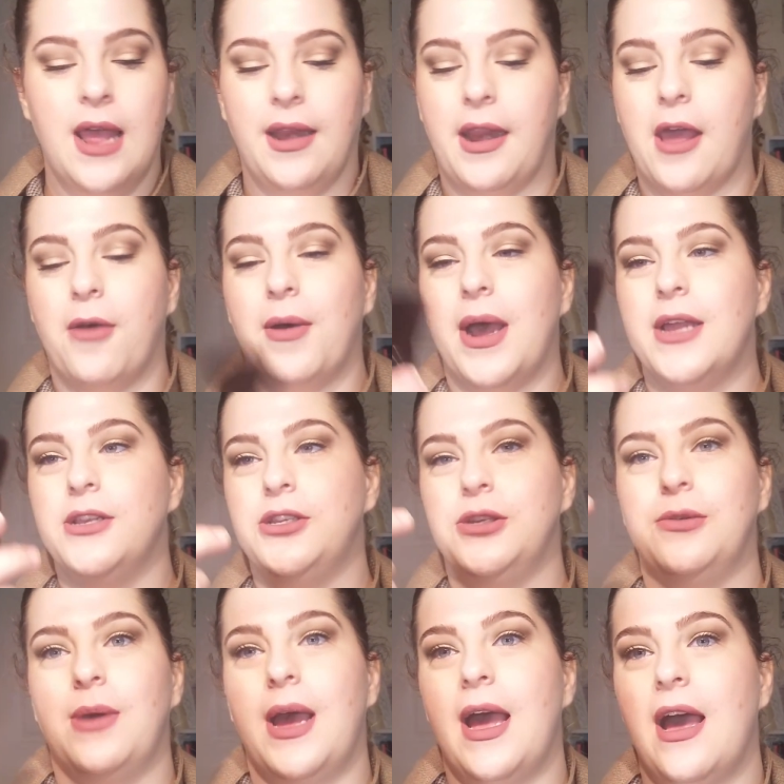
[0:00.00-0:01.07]
Now, I
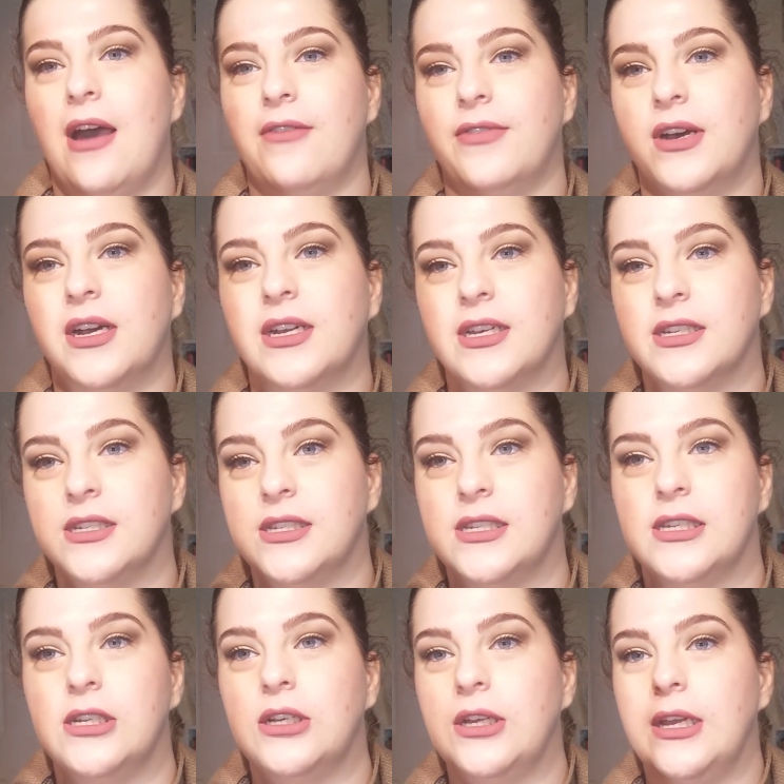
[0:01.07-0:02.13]
do have a
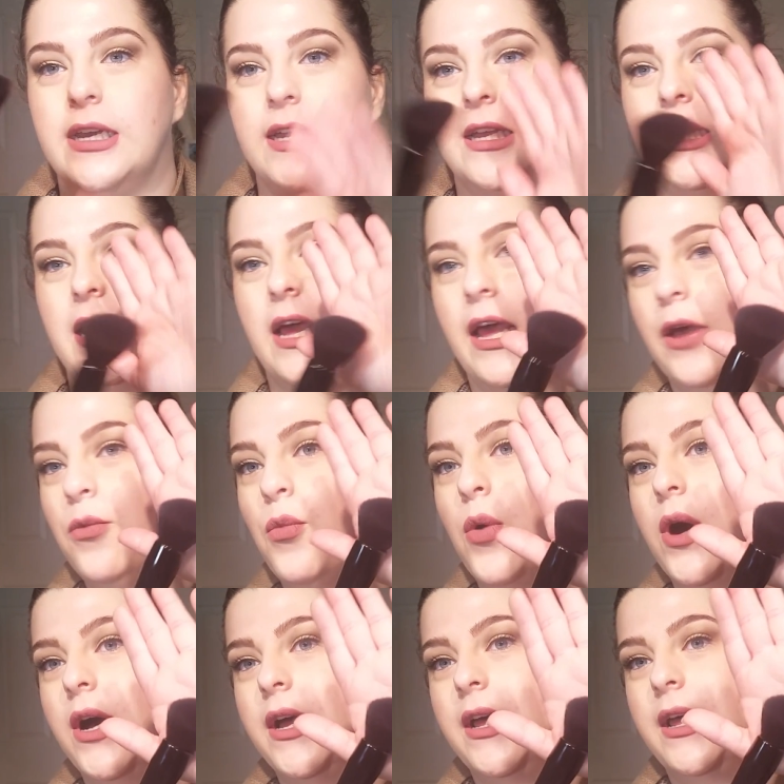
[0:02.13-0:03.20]
gazillion and
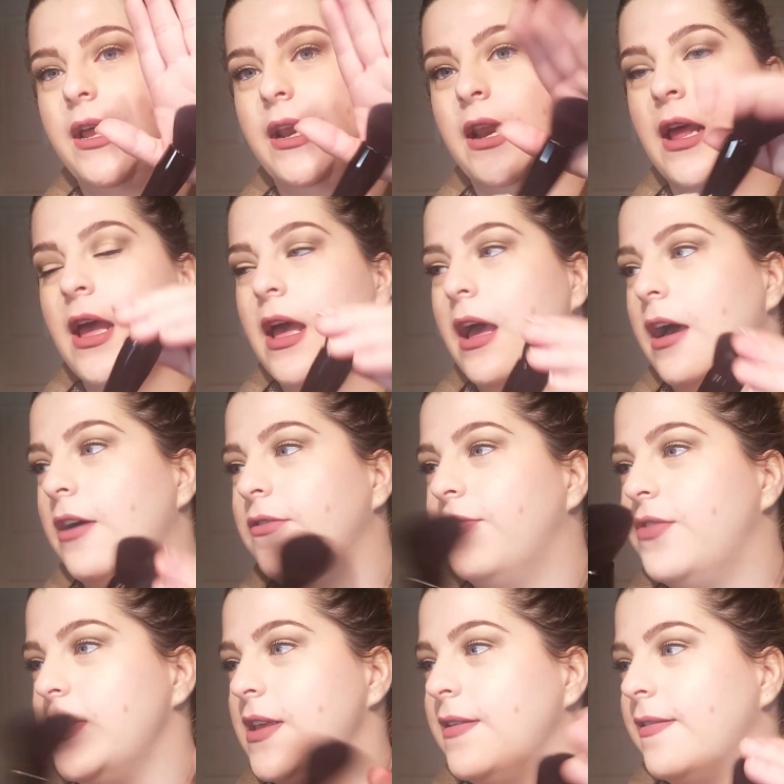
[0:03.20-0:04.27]
one
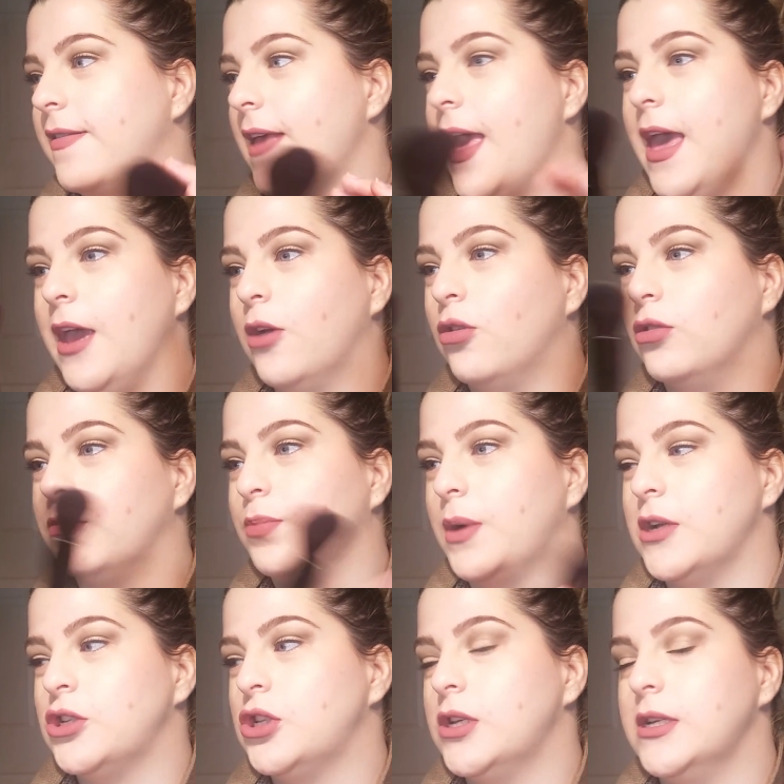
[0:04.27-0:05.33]
of these angled
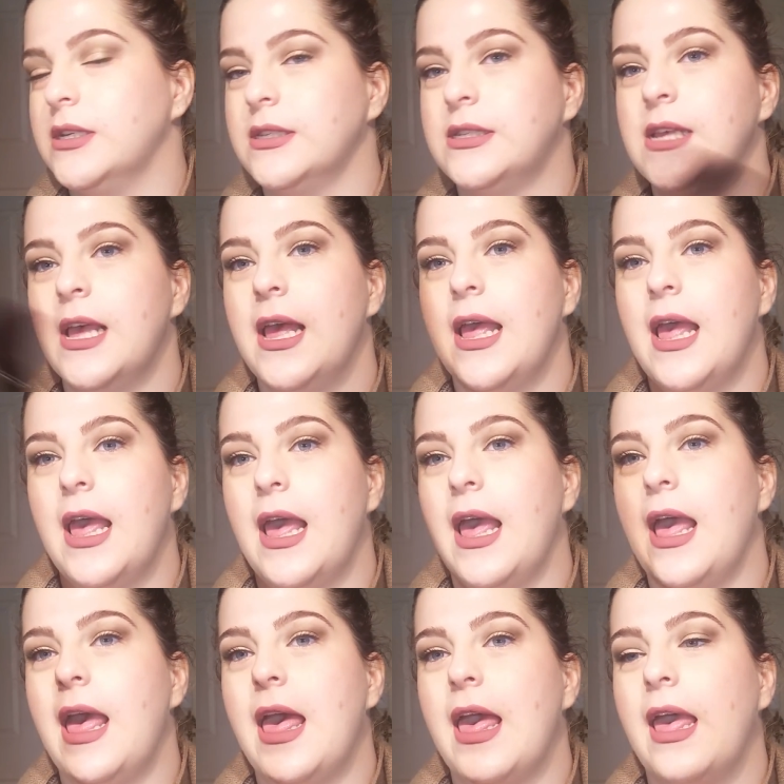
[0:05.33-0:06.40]
brushes,
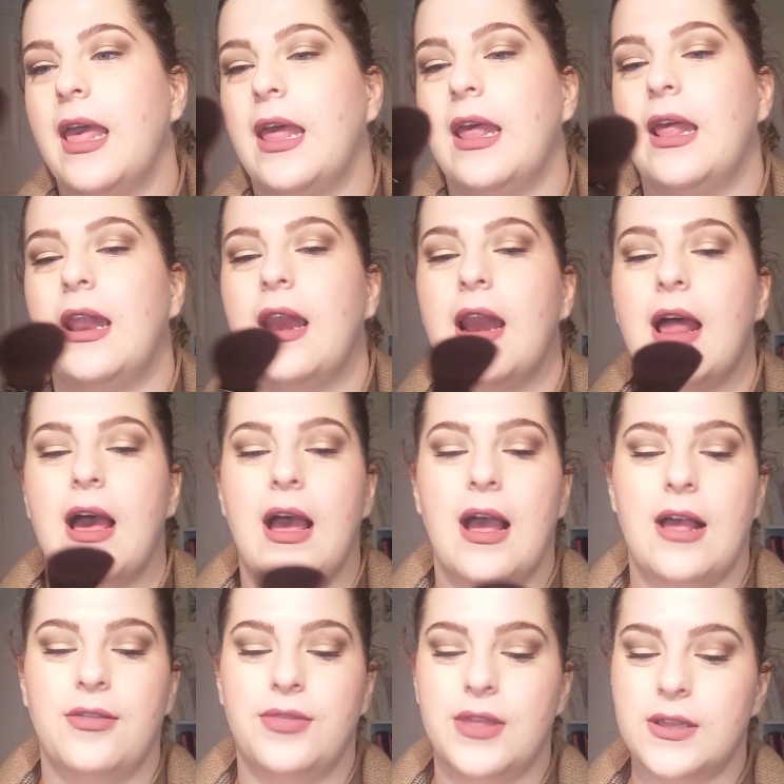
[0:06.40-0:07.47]
and
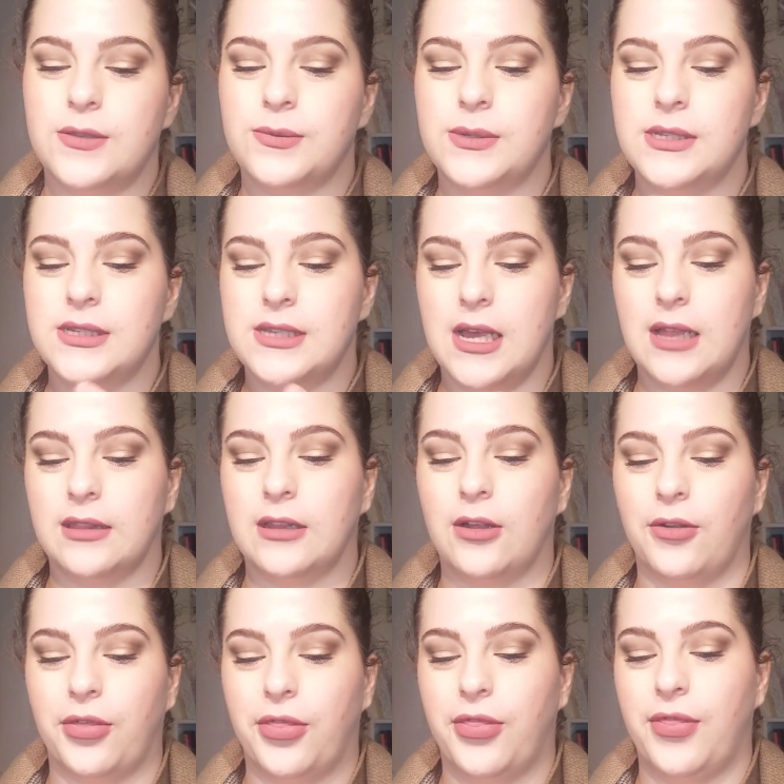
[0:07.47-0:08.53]
this one's a
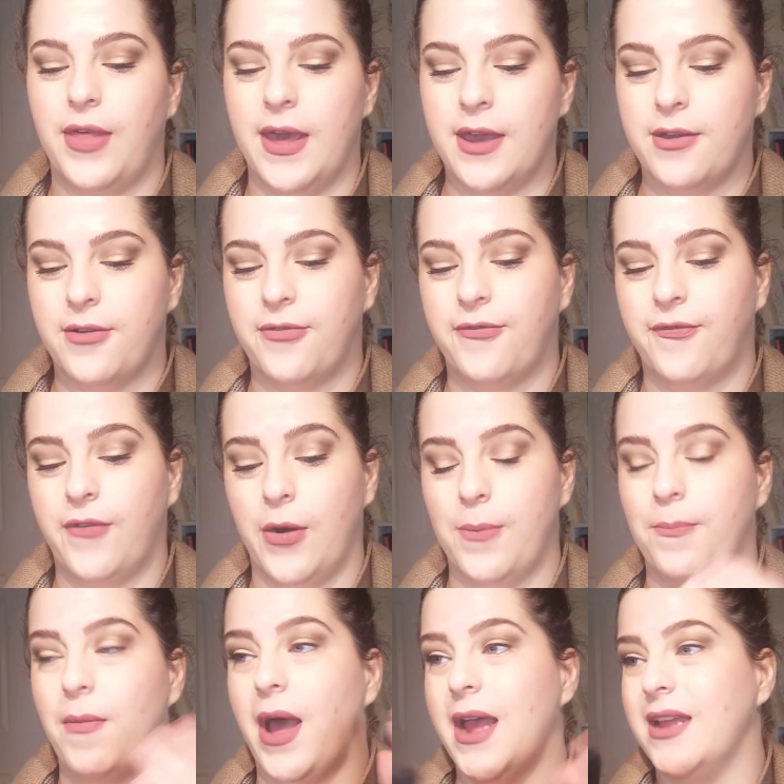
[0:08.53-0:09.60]
little thick for
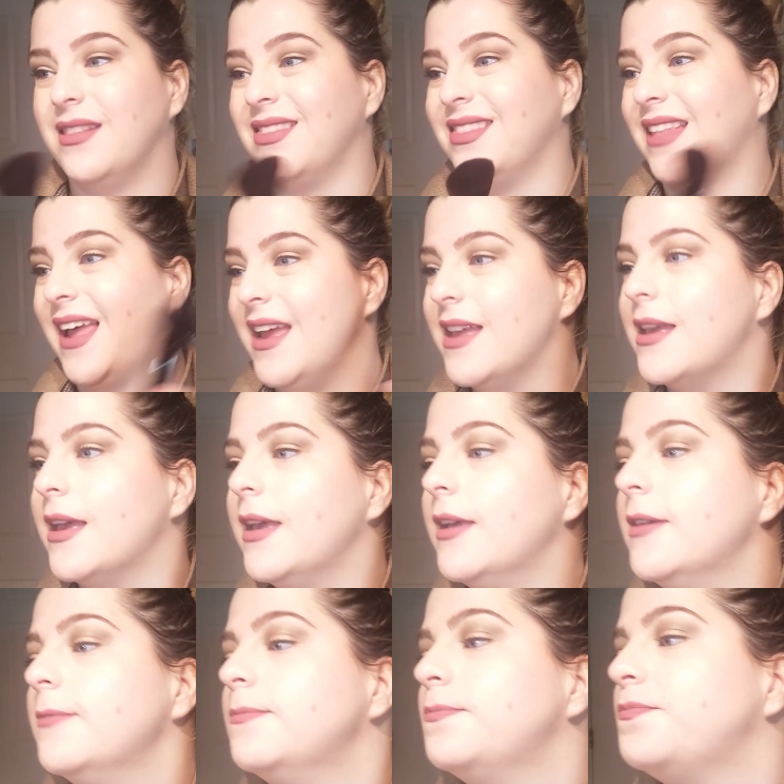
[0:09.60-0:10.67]
my liking,